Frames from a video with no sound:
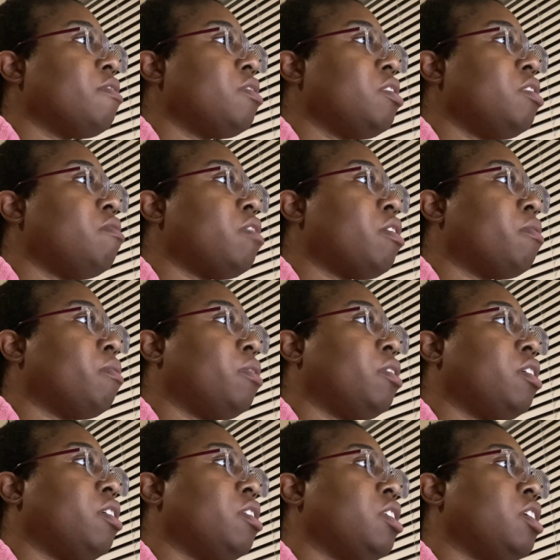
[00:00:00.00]
You know,
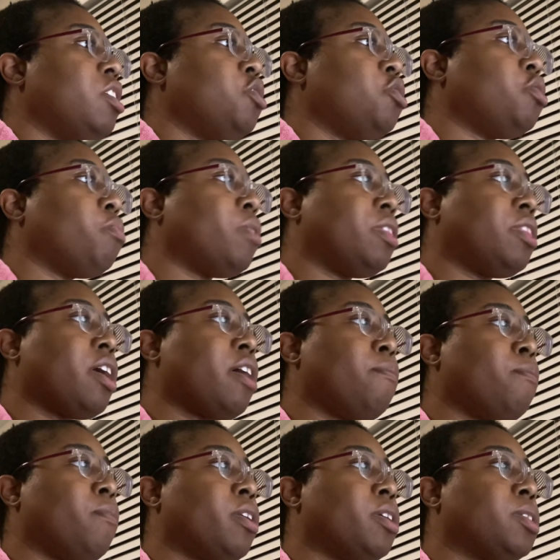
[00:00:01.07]
the issue with
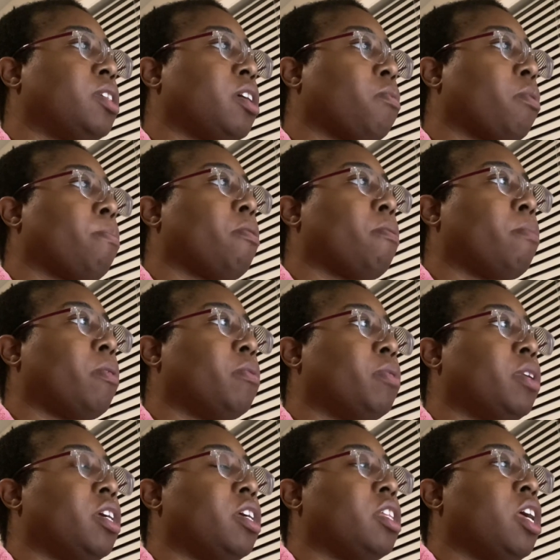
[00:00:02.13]
them was they were
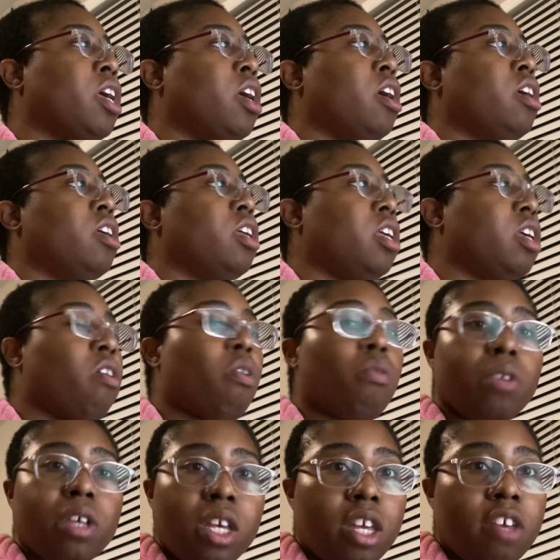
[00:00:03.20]
promoting
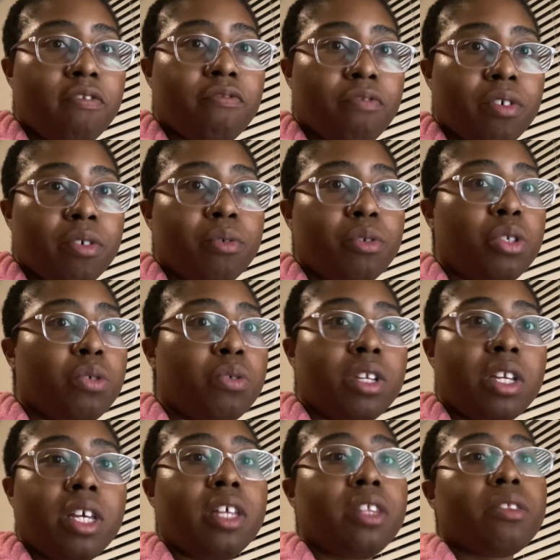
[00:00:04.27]
only eat fruit. You need to
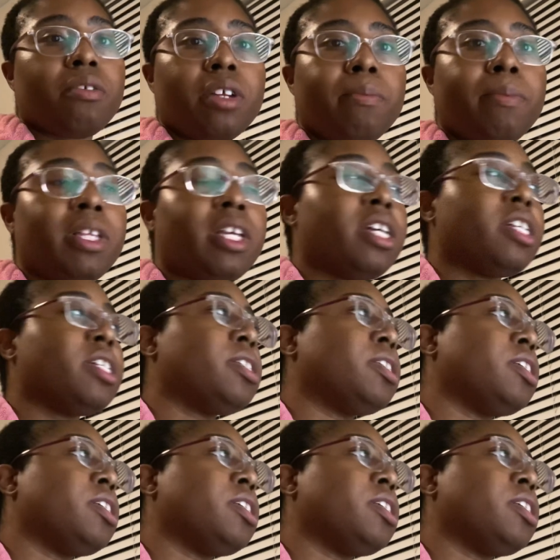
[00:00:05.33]
eat 30 bananas a